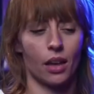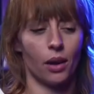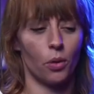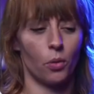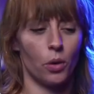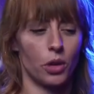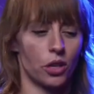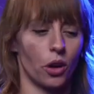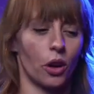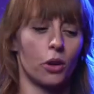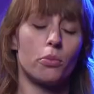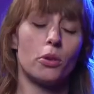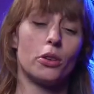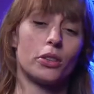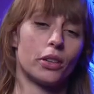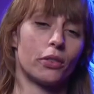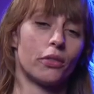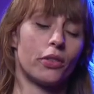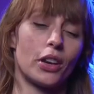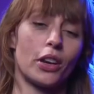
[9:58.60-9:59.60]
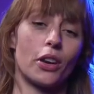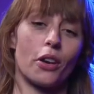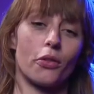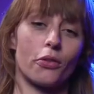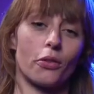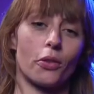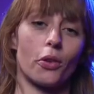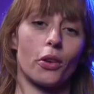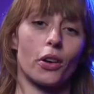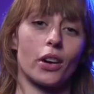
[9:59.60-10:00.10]
We shot a music video
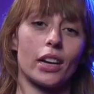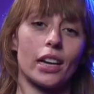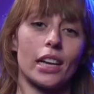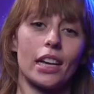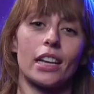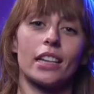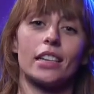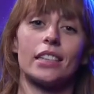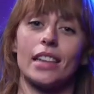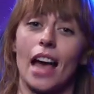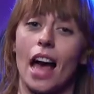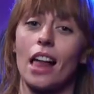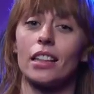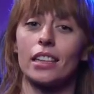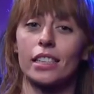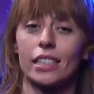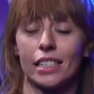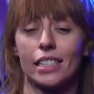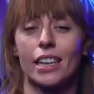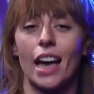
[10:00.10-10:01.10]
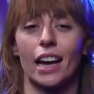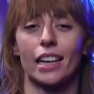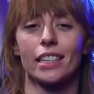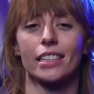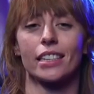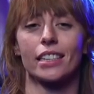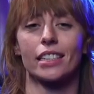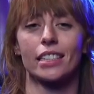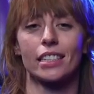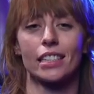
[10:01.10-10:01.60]
for it in Dallas,
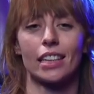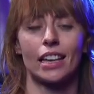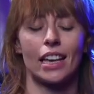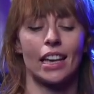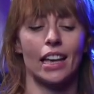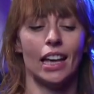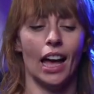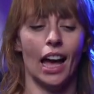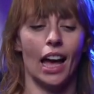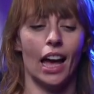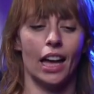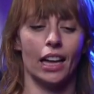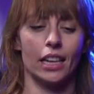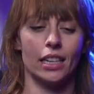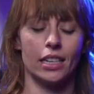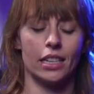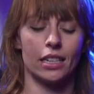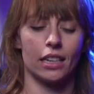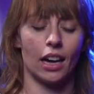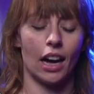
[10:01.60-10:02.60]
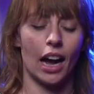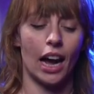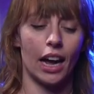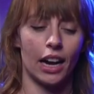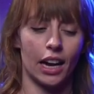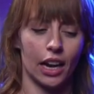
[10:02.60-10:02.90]
Texas, And I had